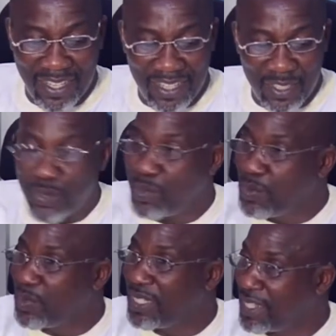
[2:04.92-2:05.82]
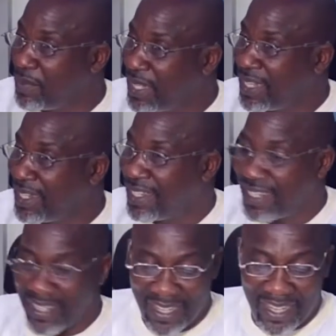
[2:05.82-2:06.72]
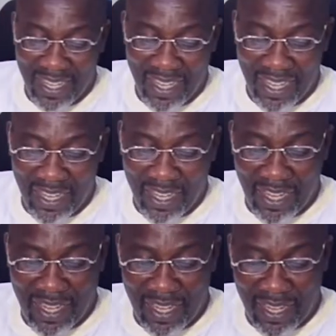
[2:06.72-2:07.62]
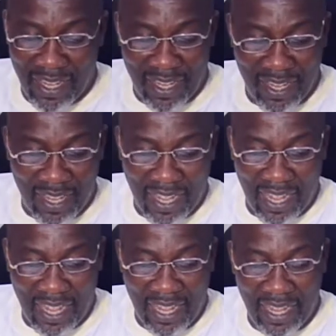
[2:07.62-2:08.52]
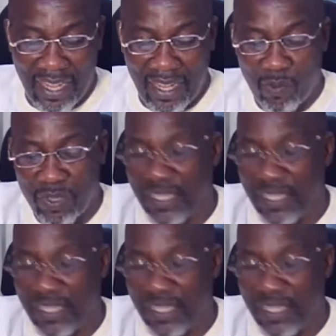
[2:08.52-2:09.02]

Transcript: to do the same thing. I was